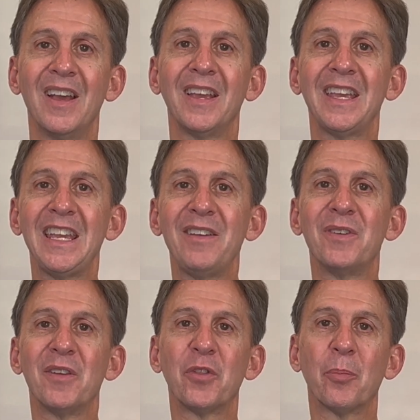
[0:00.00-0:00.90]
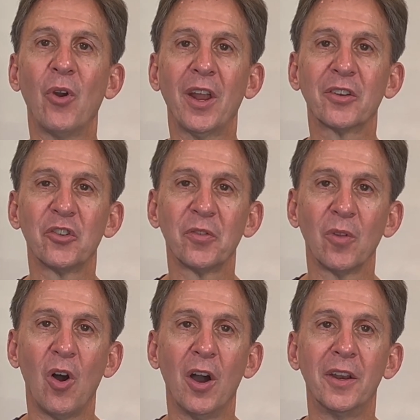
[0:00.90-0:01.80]
Even if the product is
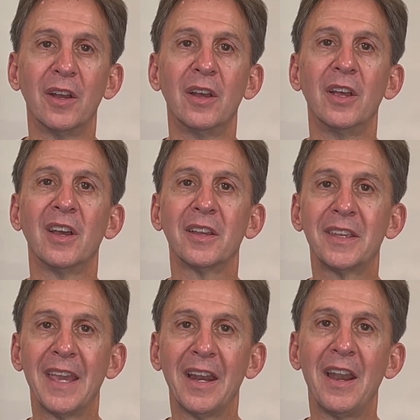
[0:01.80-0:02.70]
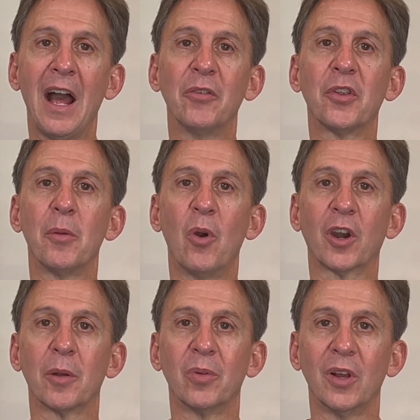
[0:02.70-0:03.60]
flawed, get it out to the
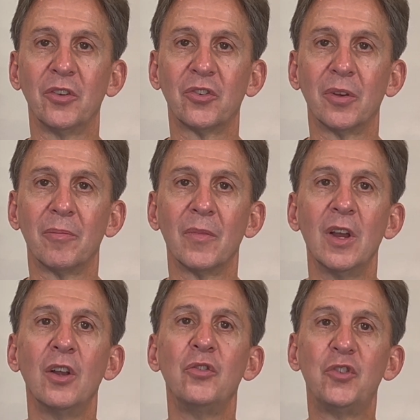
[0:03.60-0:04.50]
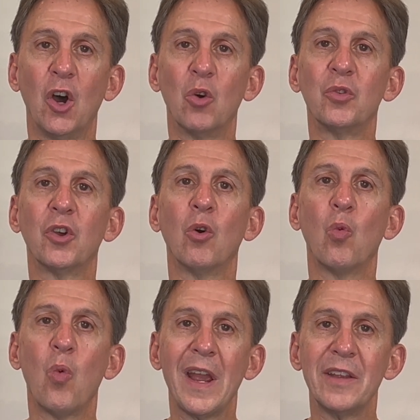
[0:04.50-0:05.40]
marketplace. Don't
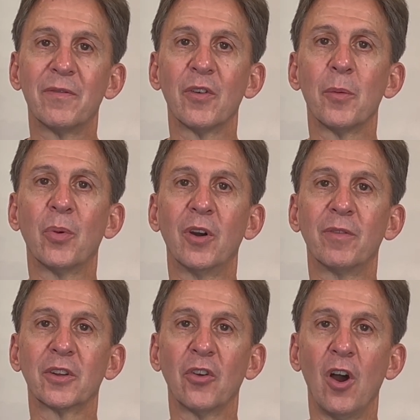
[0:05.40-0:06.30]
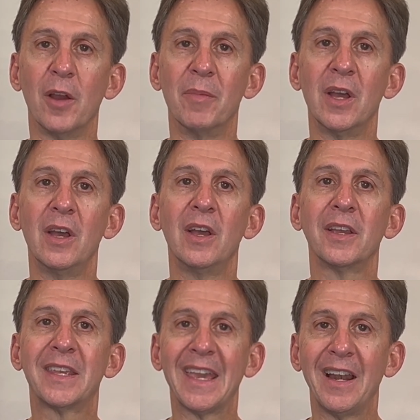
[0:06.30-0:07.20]
wait for the perfect time.
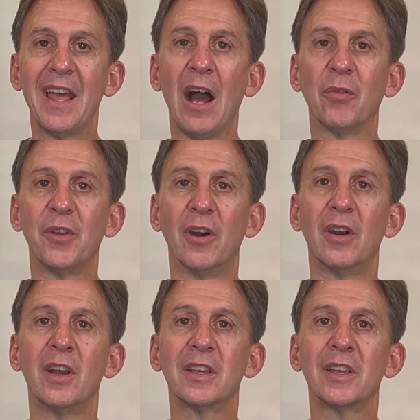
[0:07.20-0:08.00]
Get it out there.